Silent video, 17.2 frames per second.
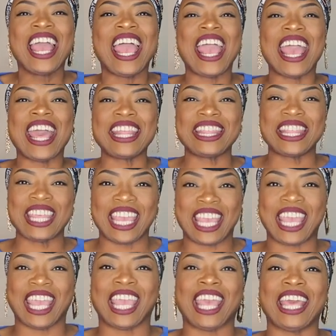and
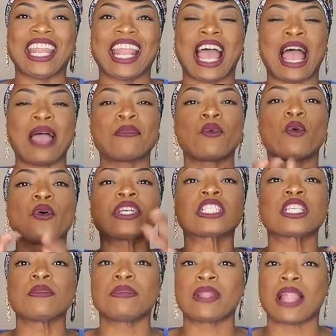then I'm
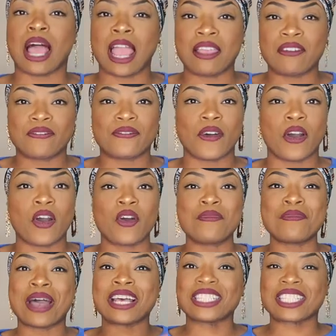going to
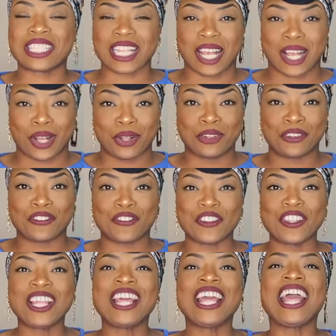blindfold
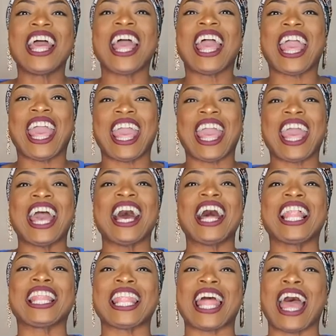myself
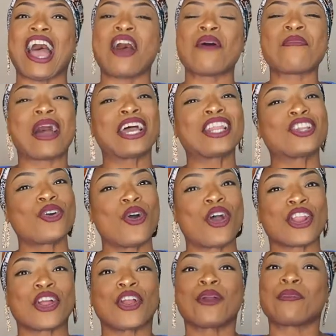and allow my
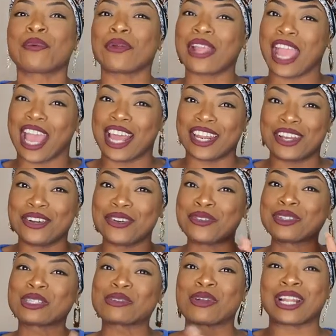daughter, Brianna,
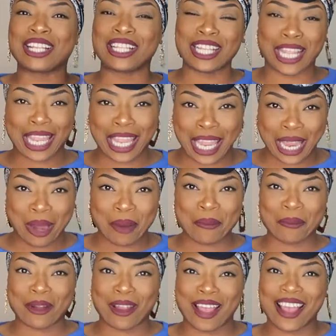who's running the
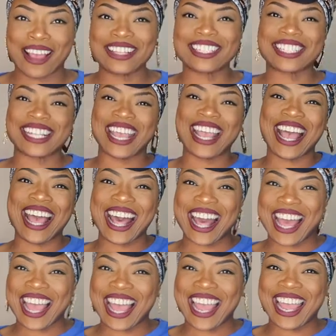camera, say
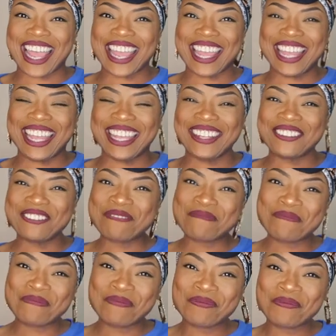
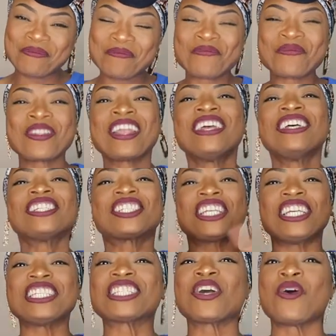hi.
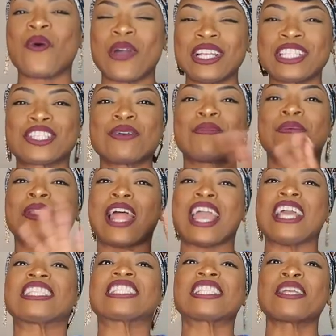She's going to
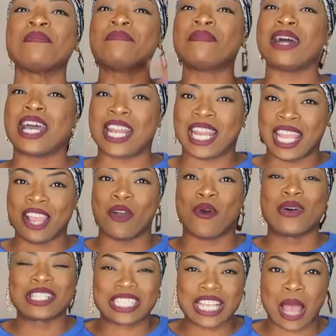place the money
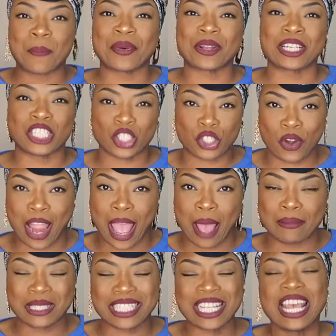on top of the
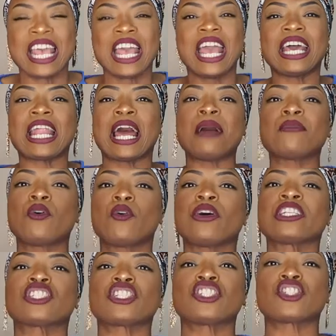traps and I'm
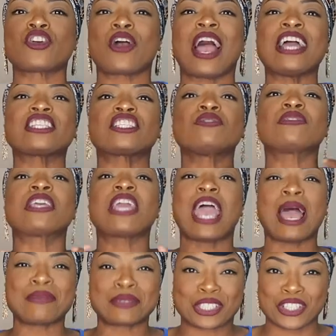going to try to
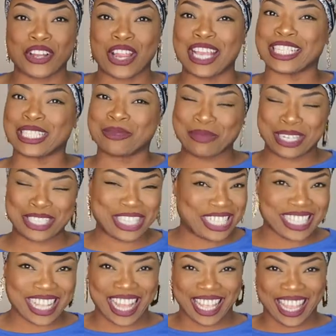capture as
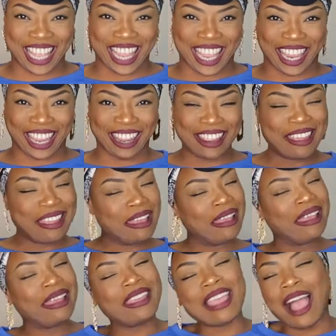much as I can.
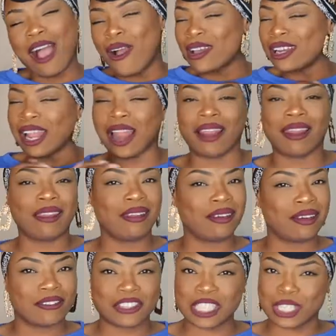Y'all, and I
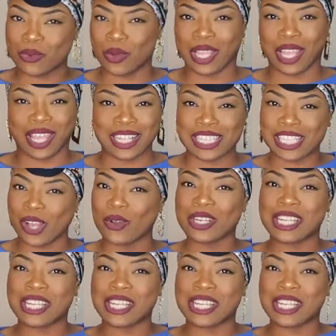love to win. So